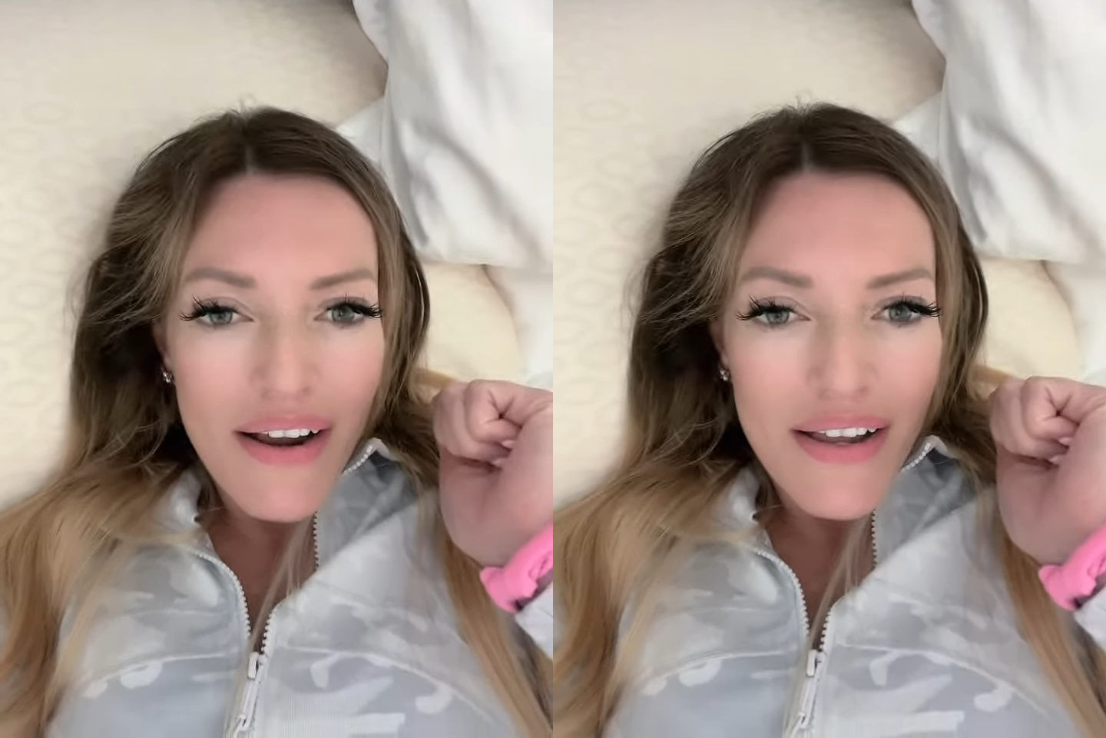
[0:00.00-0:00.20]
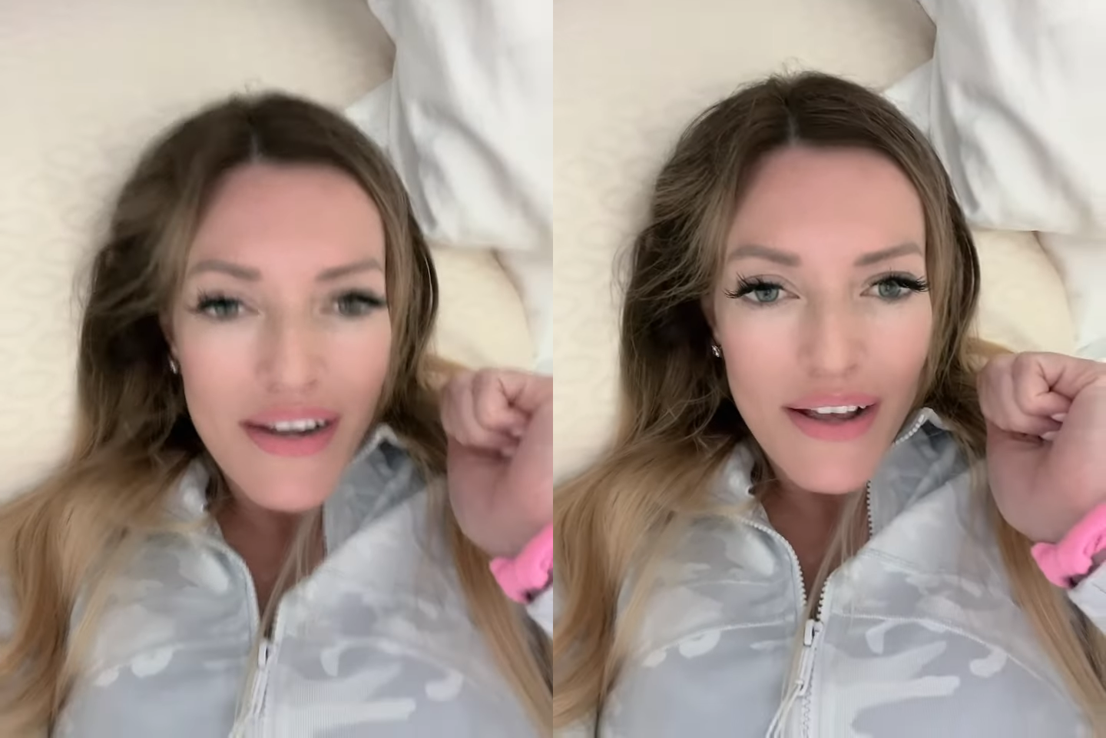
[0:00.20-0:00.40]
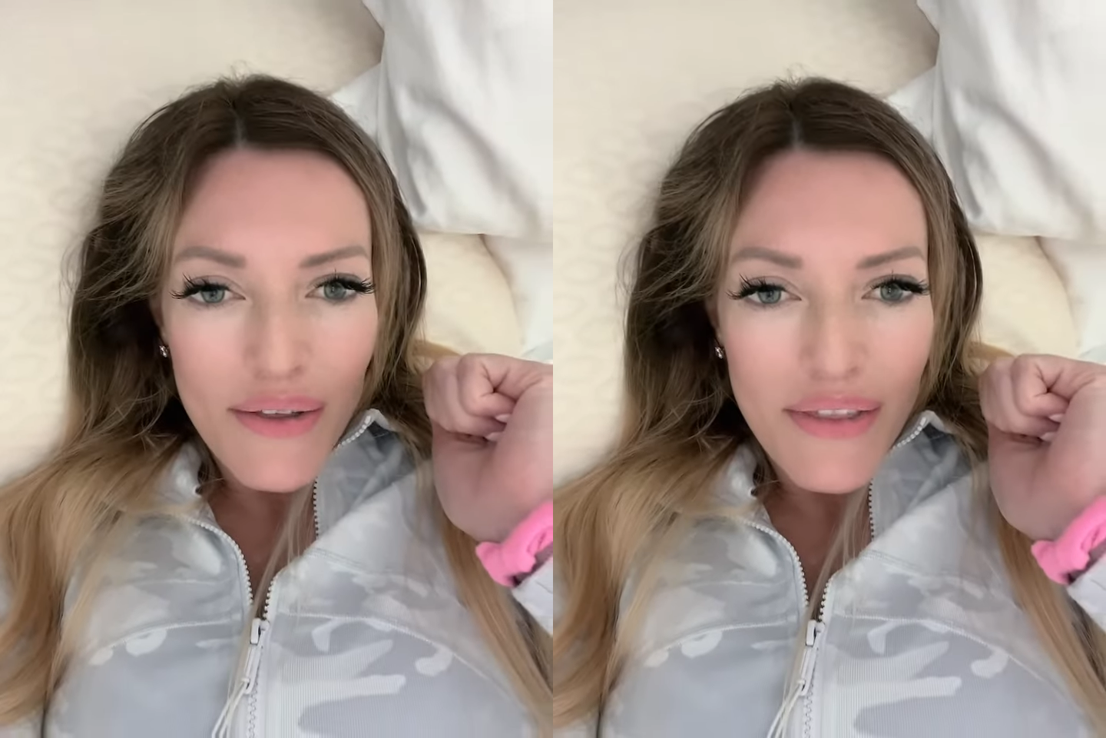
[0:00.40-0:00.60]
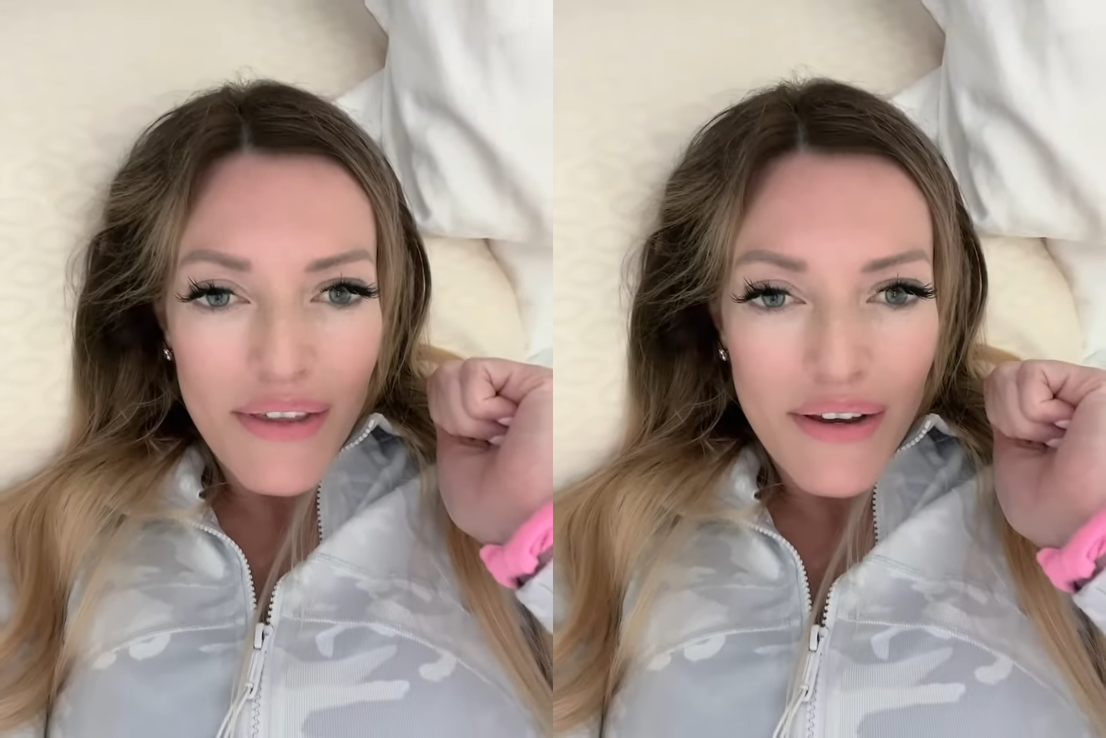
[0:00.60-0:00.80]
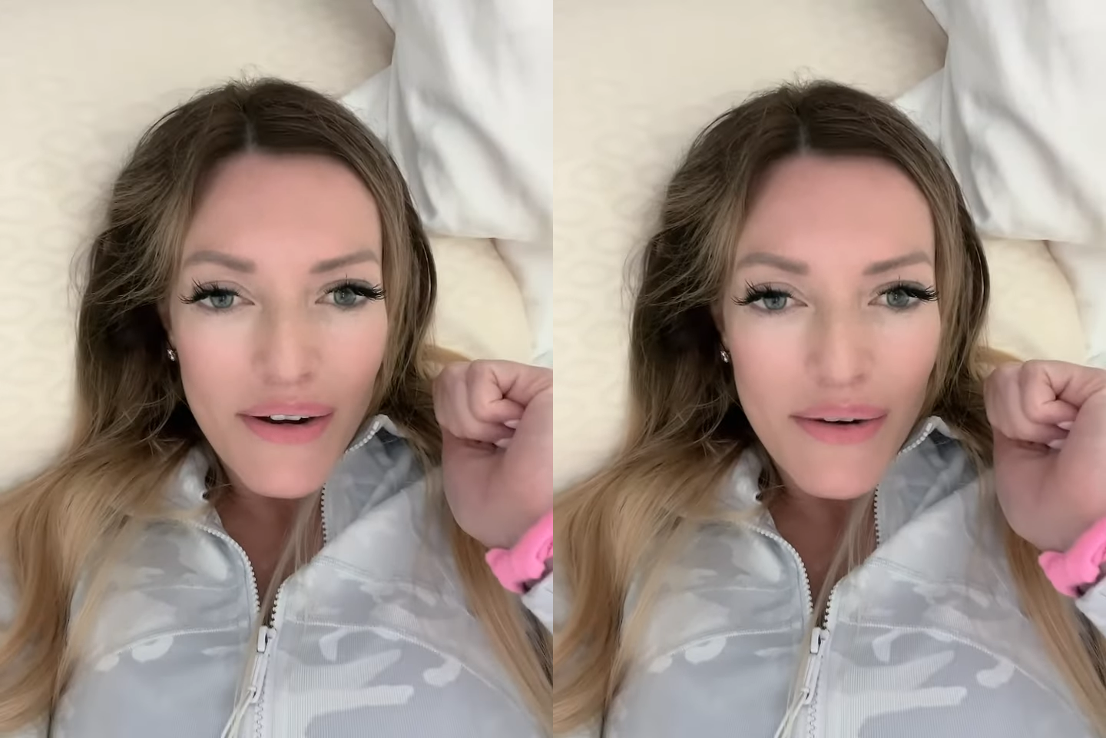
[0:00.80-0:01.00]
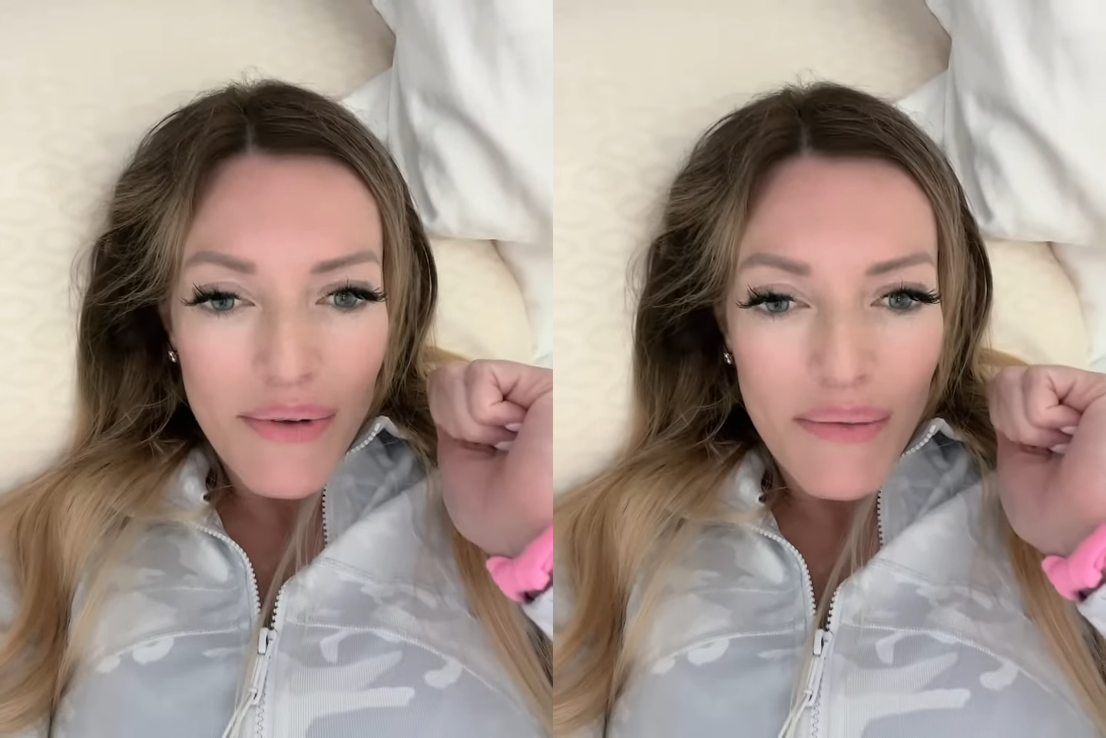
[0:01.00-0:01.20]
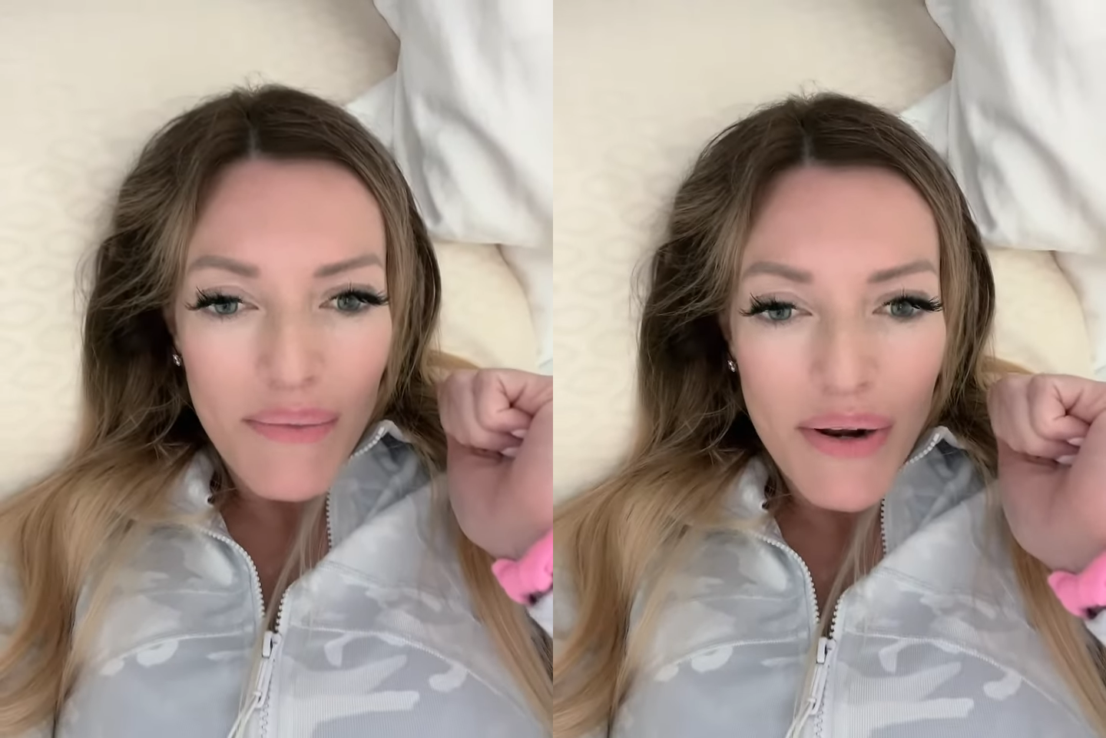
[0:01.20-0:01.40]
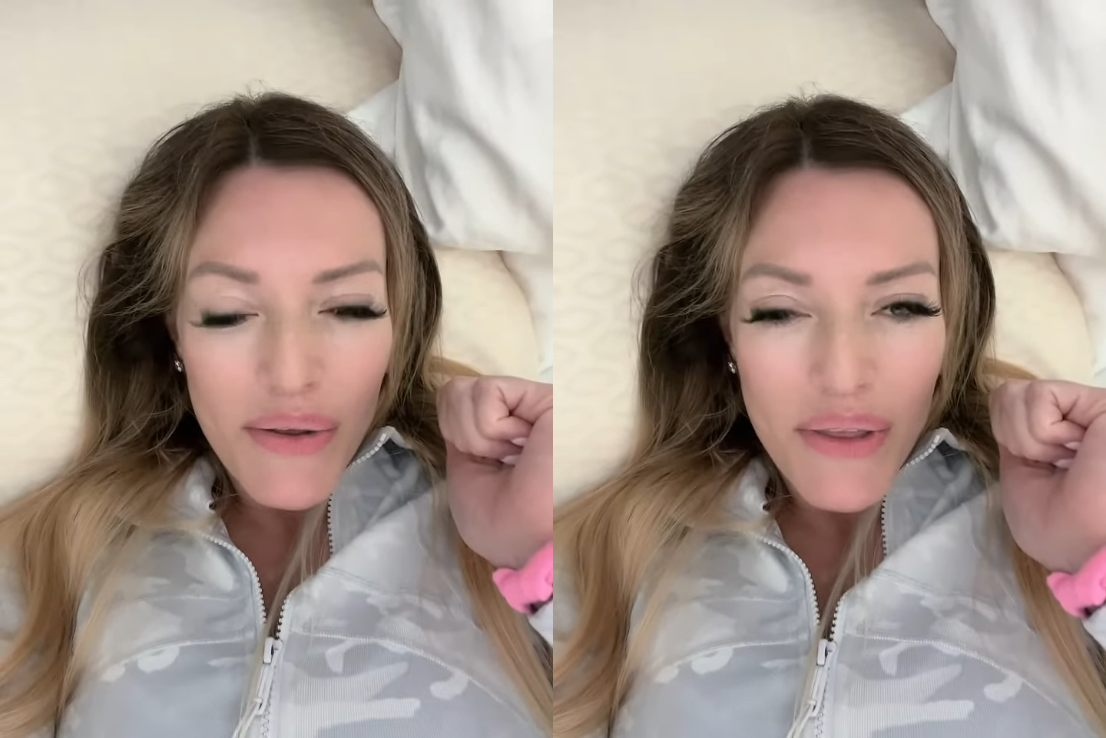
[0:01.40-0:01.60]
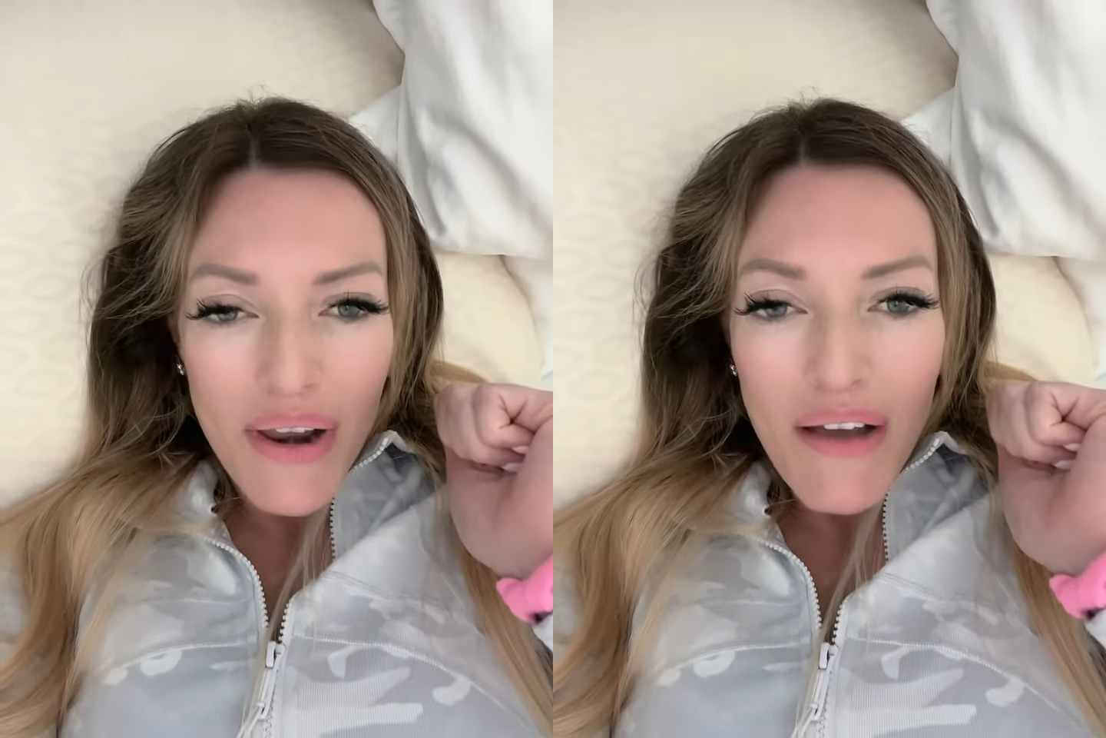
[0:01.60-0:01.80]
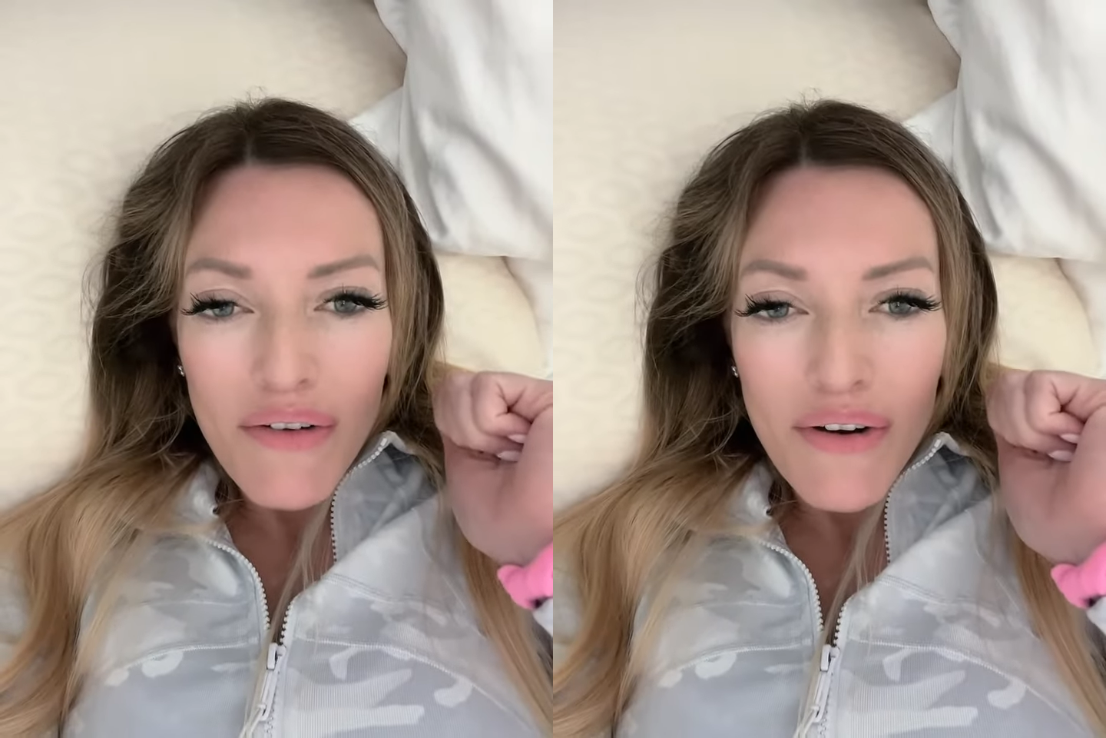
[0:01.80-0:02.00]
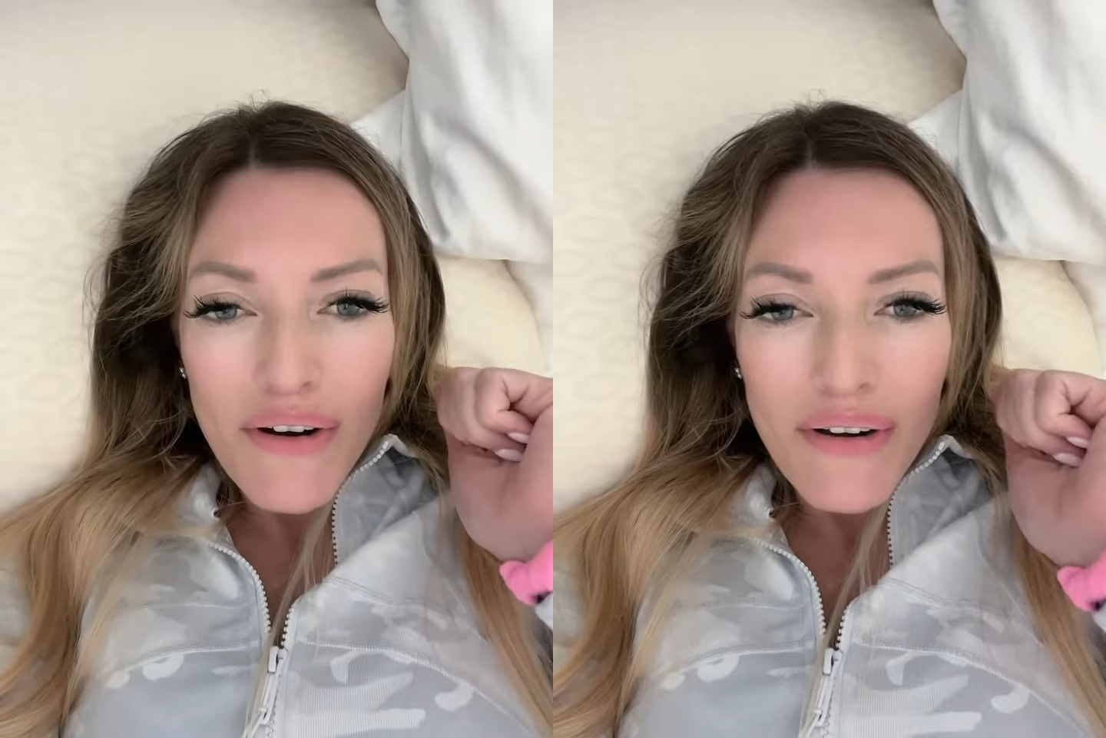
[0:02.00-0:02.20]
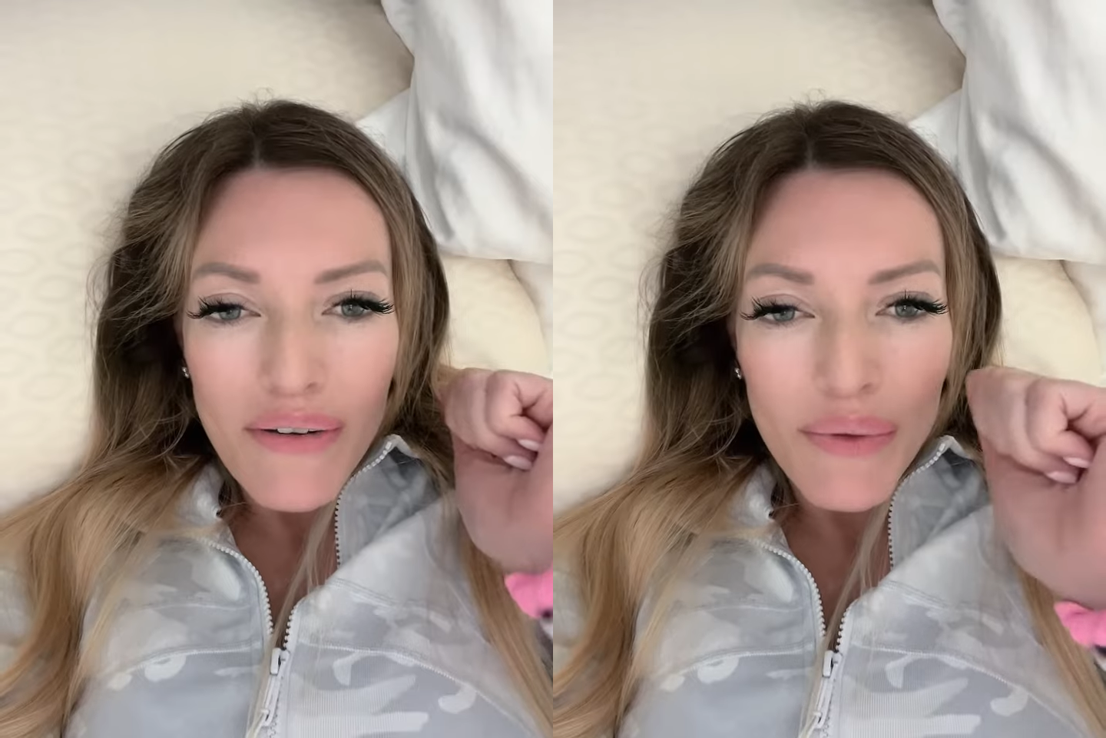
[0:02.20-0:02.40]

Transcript: and healthier and better than ever.